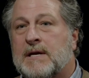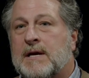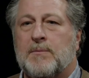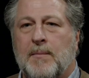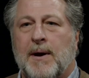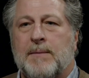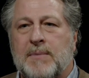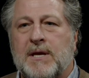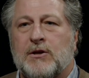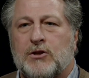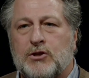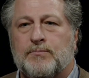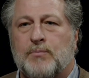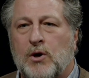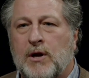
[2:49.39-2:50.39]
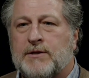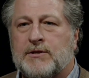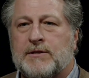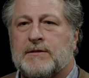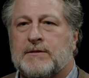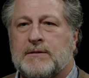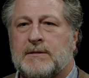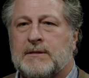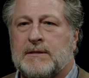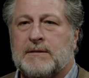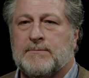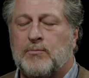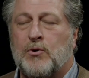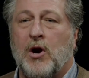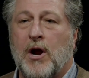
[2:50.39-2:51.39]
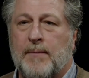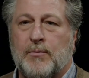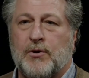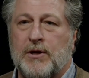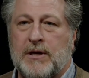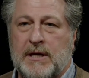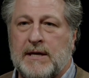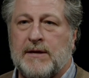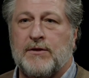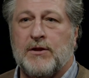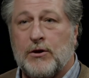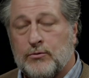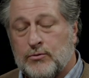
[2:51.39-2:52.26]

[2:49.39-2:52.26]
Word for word: It might be expressed as property in